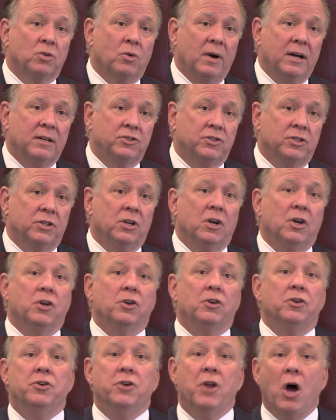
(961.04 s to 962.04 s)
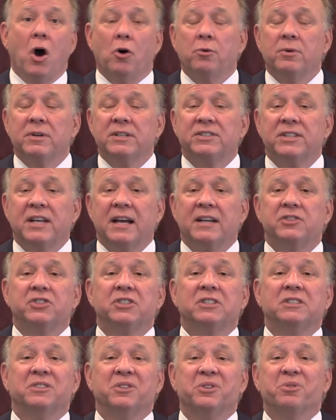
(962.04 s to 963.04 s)
question. No
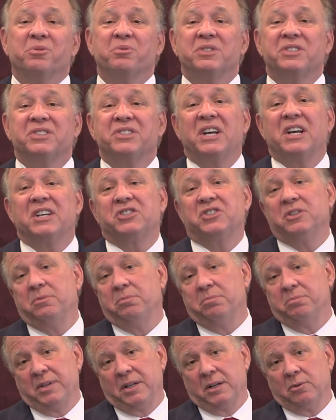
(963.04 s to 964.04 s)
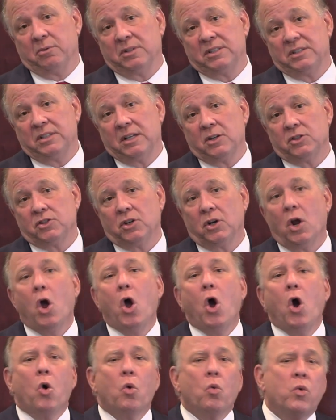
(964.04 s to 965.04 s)
recession, little recession, big recession.
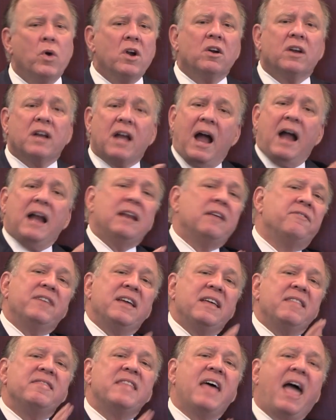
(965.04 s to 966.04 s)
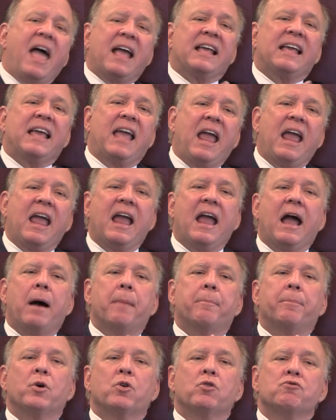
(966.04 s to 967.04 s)
We're kind of in that
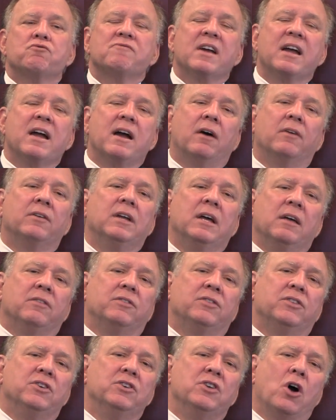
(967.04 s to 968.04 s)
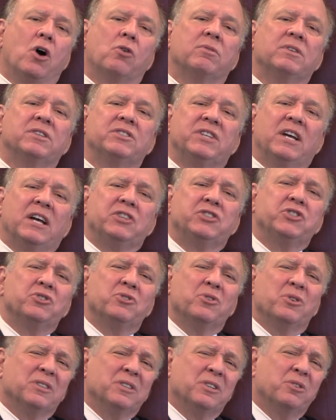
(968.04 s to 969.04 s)
camp around the no
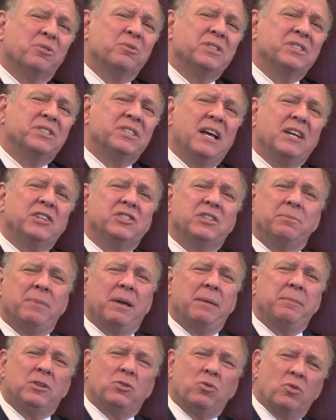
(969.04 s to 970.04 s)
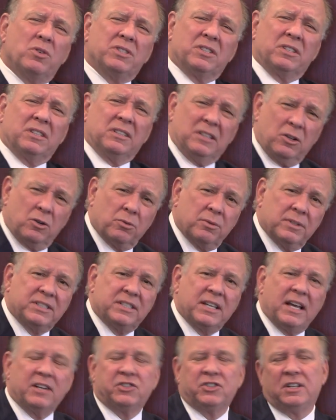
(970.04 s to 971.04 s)
recession or little recession, maybe towards a little
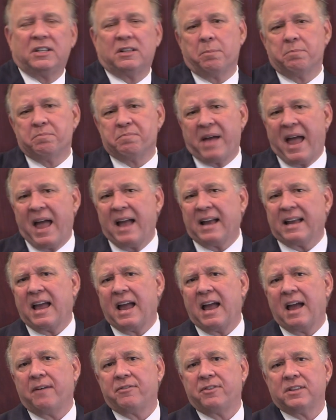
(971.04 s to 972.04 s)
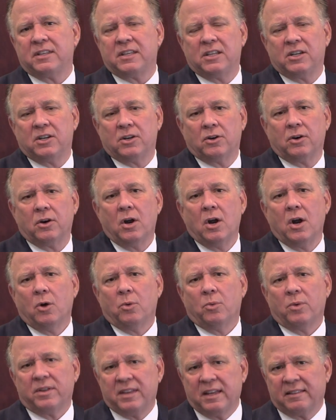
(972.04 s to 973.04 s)
recession at the back half of the year.
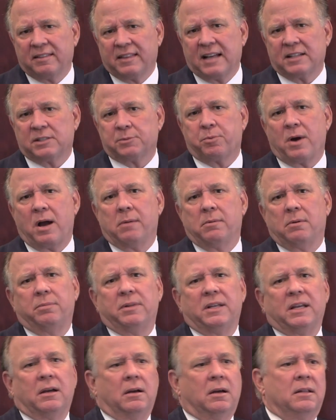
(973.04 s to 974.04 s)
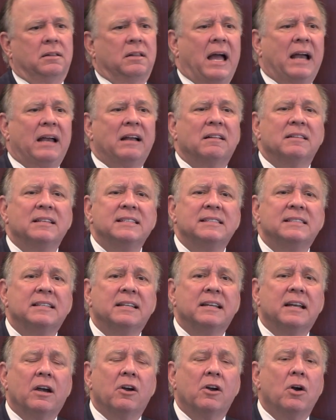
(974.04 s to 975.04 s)
We think that's probably a likely
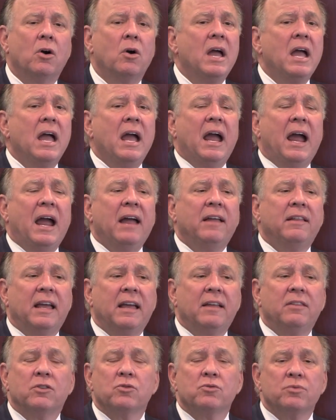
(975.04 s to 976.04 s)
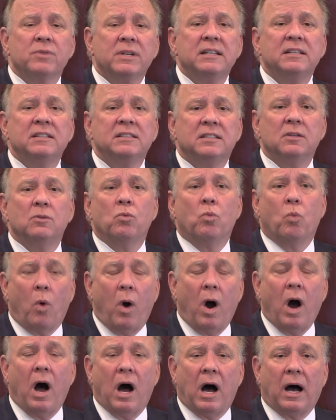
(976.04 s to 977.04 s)
scenario. And the reason
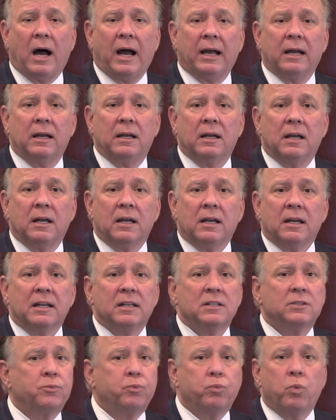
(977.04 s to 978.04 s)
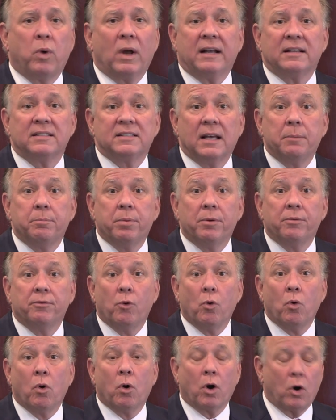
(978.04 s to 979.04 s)
why is what I said
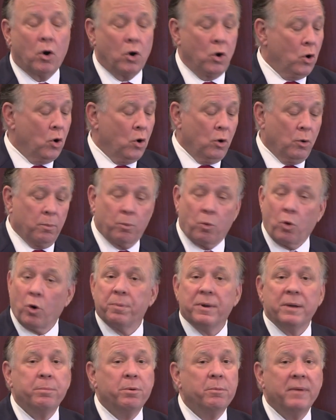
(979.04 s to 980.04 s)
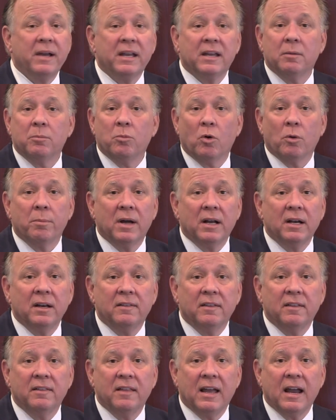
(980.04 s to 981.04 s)
before. More people making more money
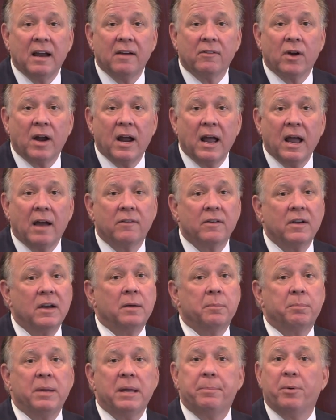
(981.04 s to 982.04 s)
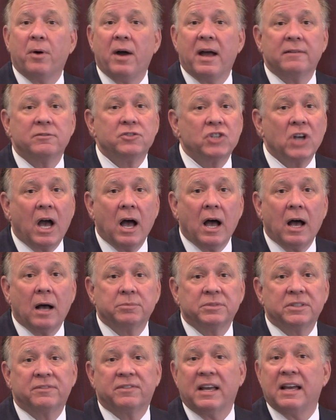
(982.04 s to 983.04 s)
than they ever have. People have
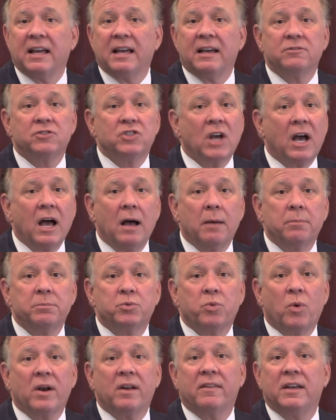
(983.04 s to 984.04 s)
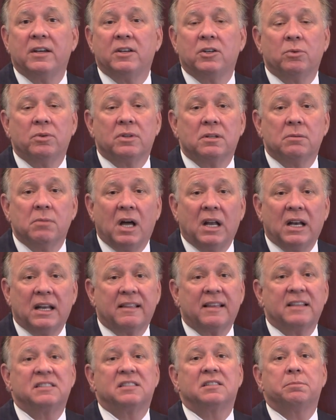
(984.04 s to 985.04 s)
jobs. If they have jobs, what do they do with the money?
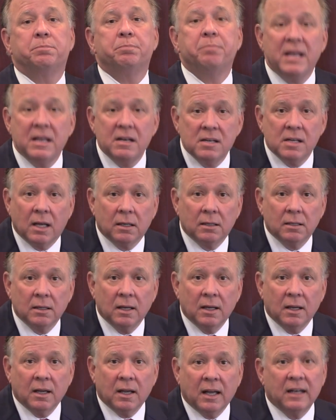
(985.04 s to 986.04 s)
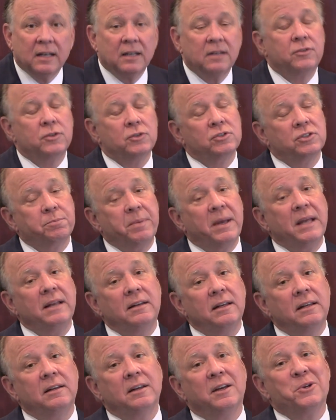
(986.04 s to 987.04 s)
They spend it. And if you spend
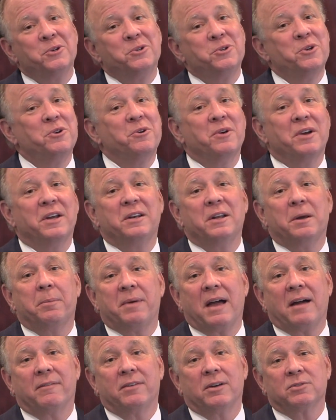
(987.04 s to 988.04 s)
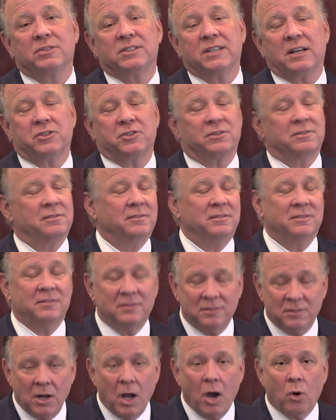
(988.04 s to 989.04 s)
it, do you end up having a recession?
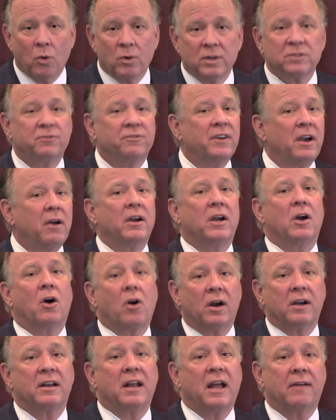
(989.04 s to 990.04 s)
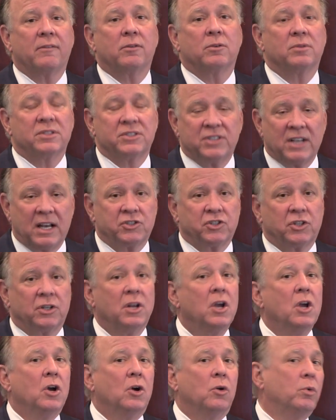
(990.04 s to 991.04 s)
No, it's very hard to have a recession
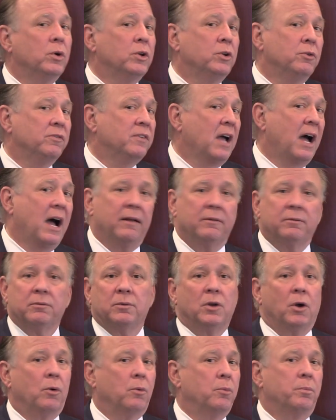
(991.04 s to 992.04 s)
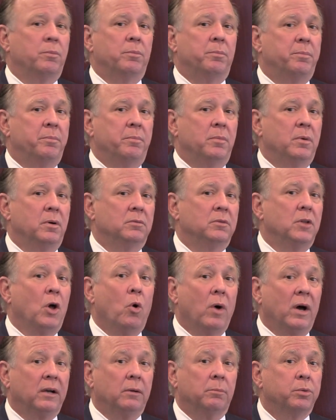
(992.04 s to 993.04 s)
when you've got
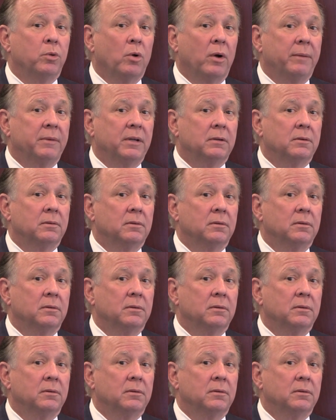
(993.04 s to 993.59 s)
low unemployment.